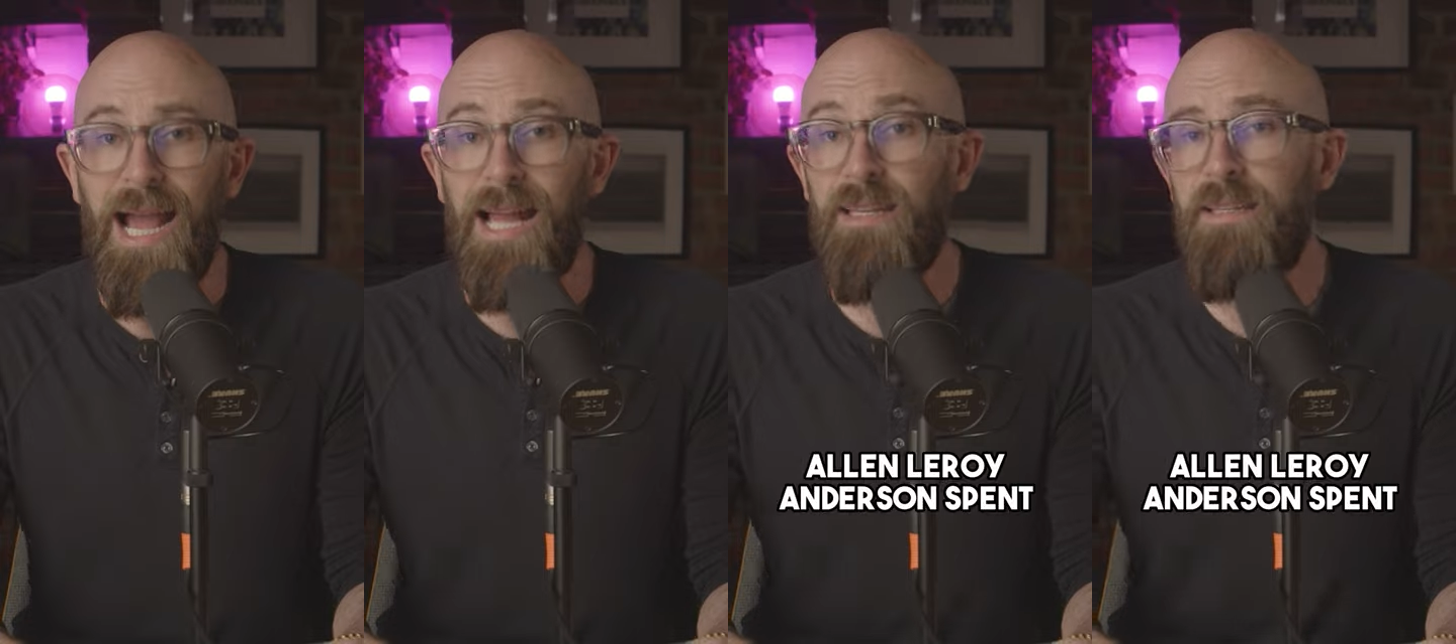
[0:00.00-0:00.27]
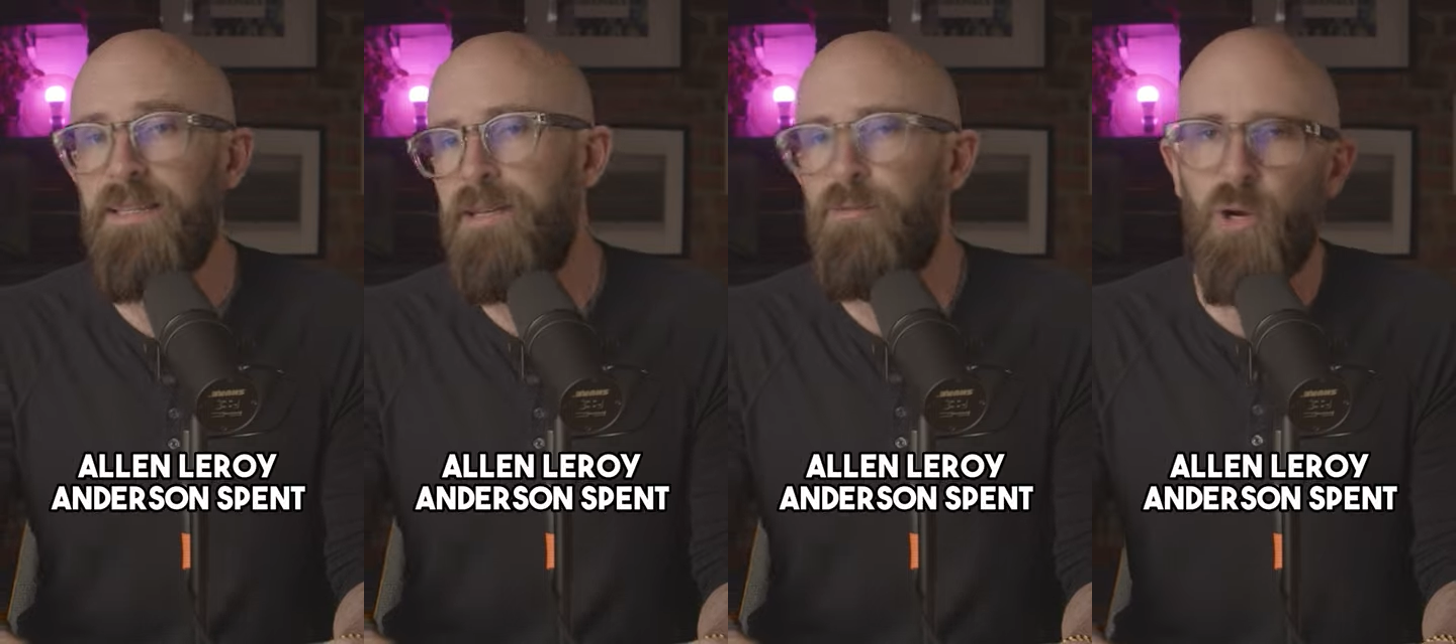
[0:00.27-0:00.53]

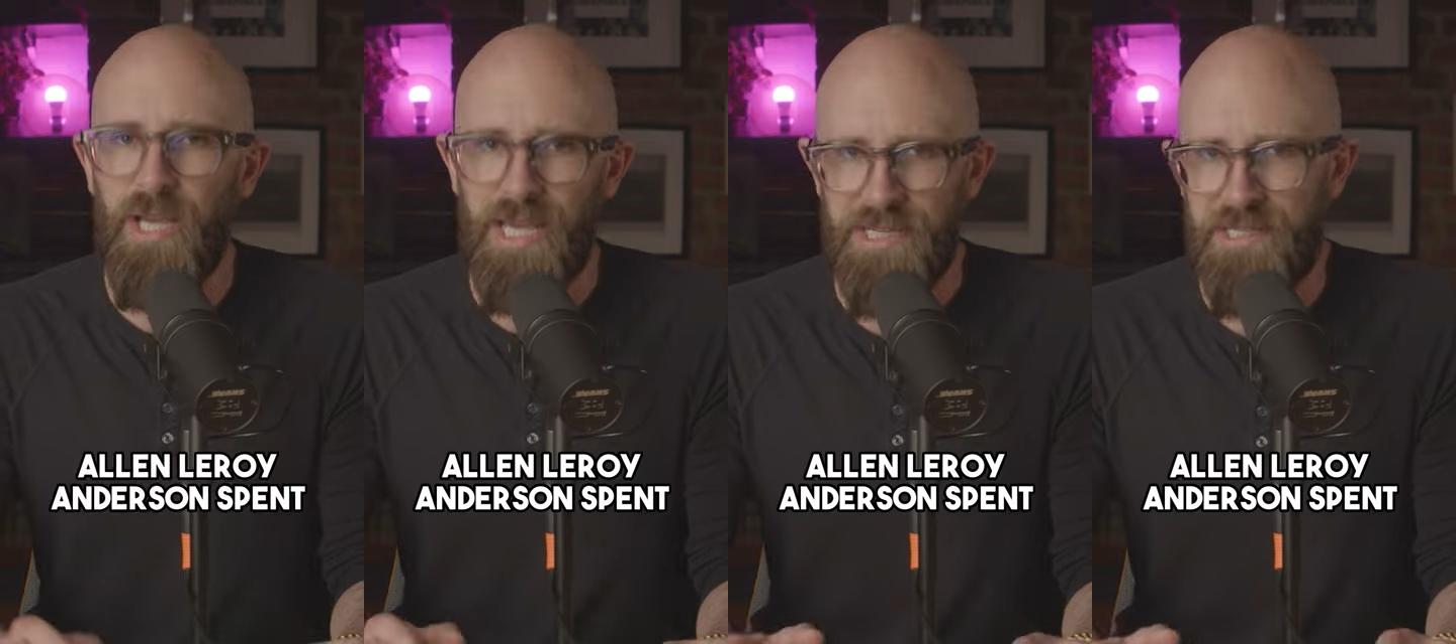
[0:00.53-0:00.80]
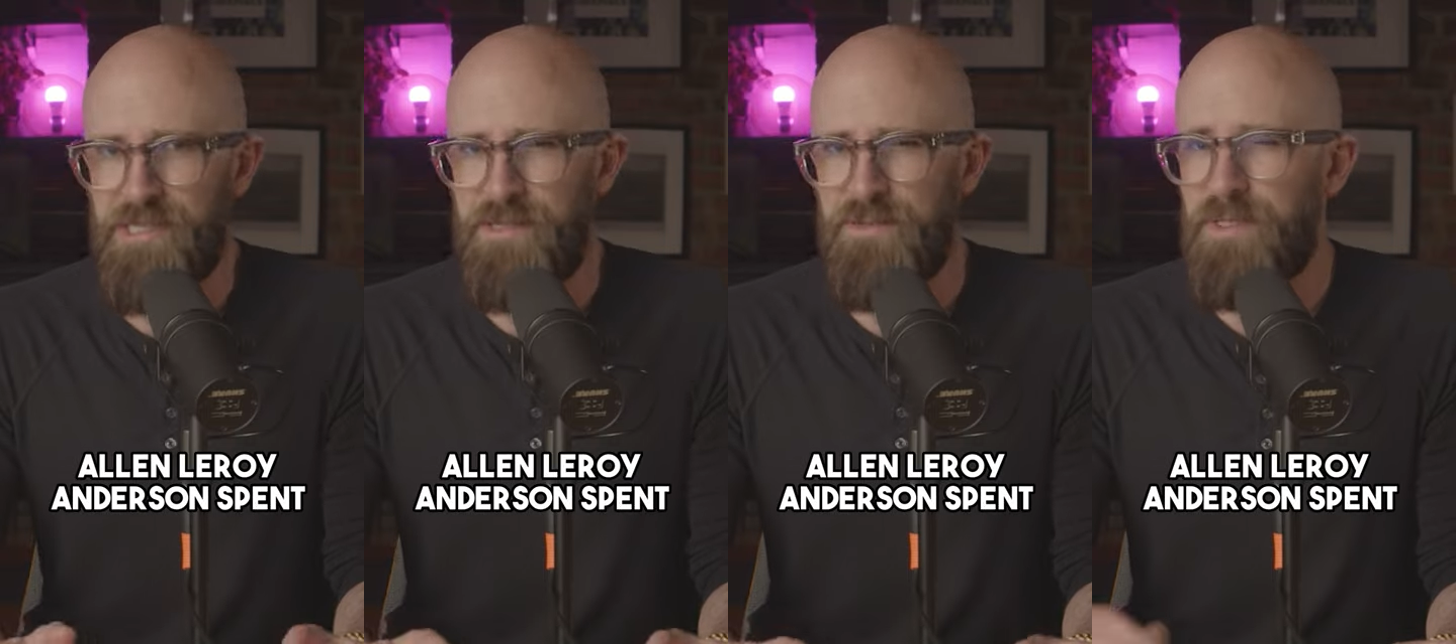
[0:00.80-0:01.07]
Alan Leroy
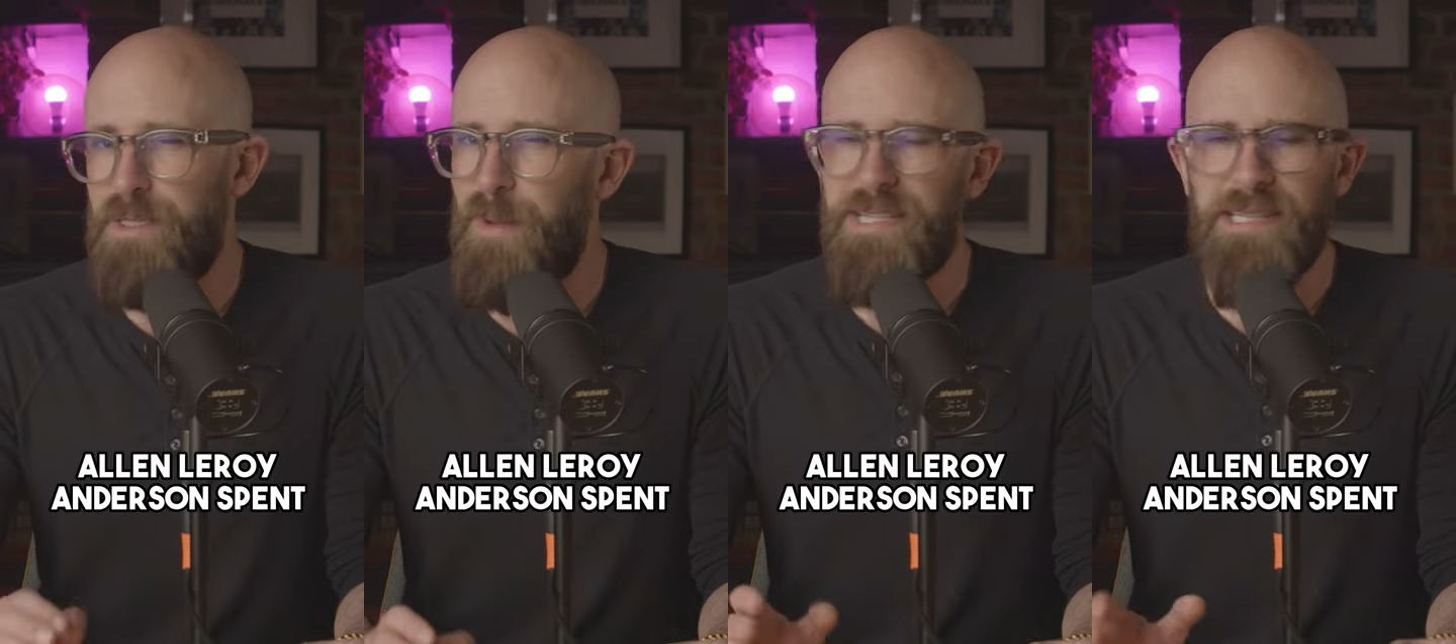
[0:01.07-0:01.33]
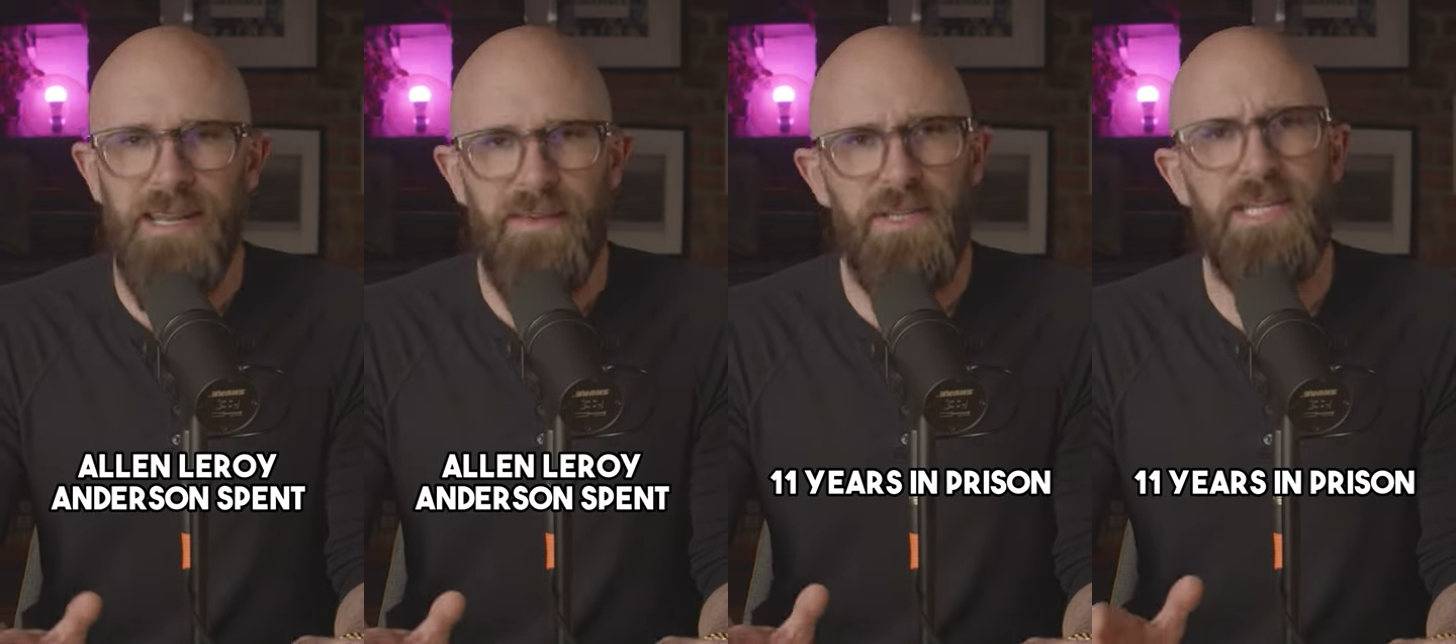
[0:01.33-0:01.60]
Anderson
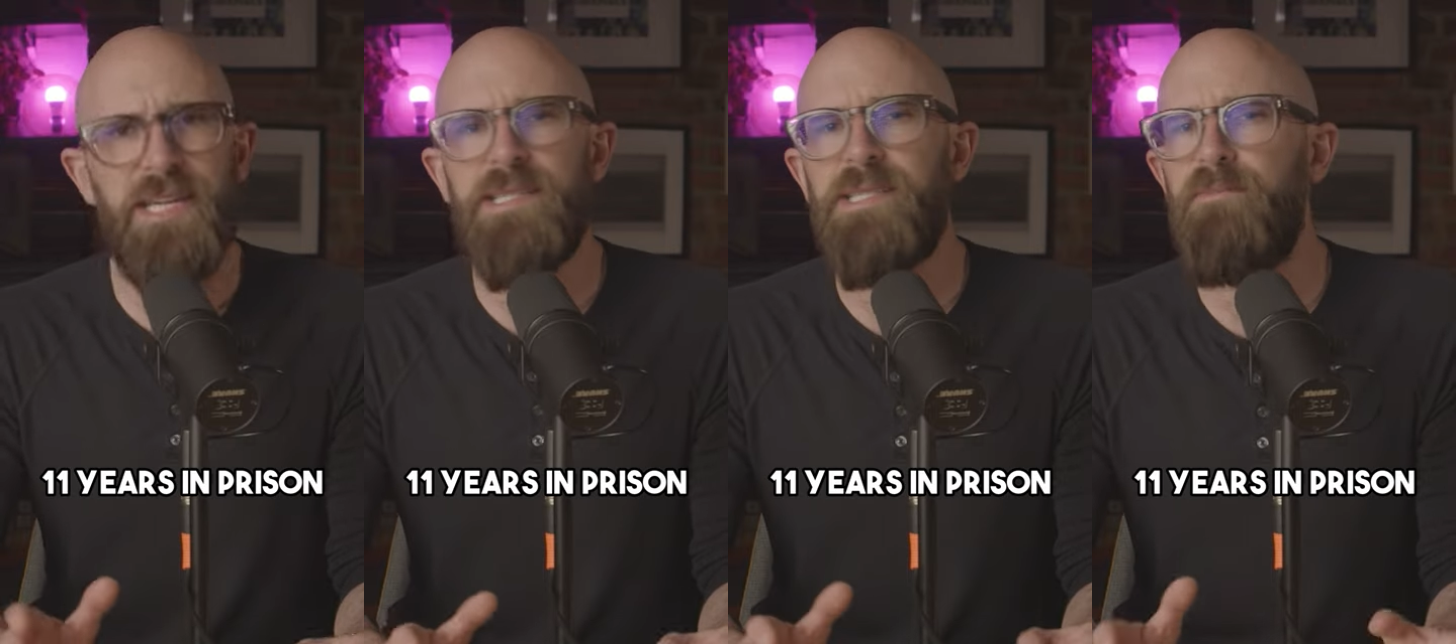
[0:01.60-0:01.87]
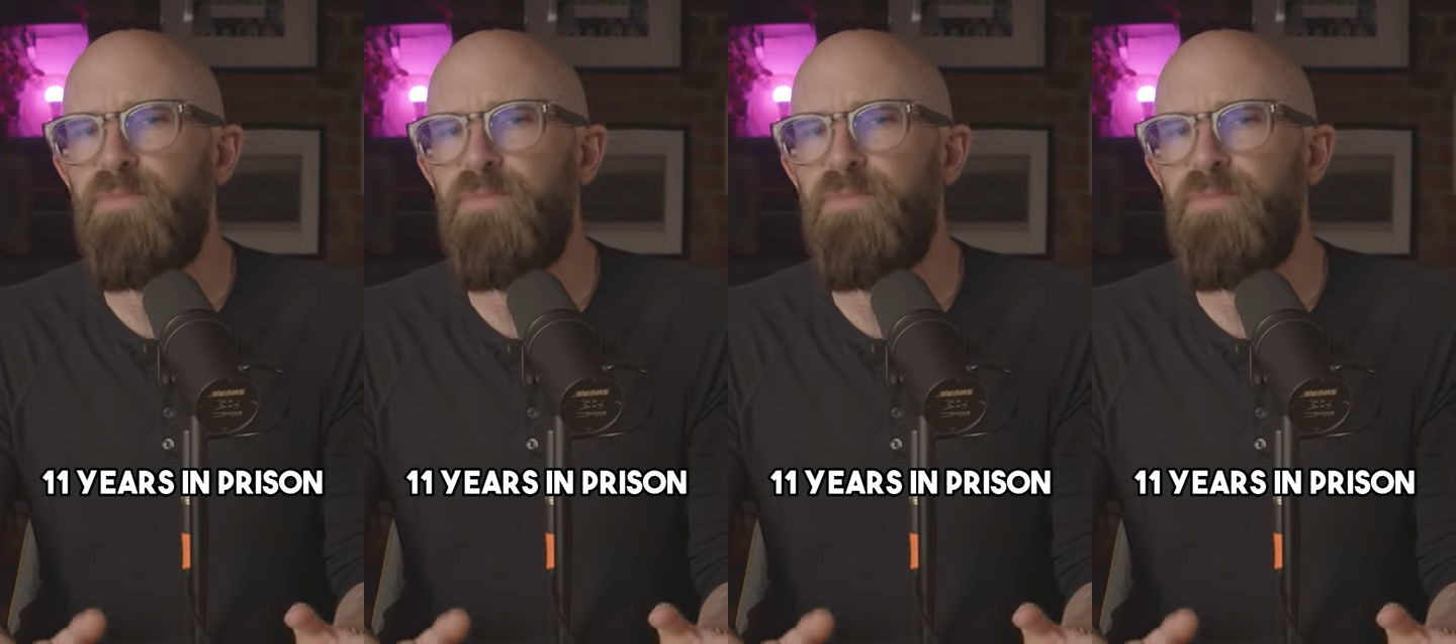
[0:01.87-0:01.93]
spent 11 years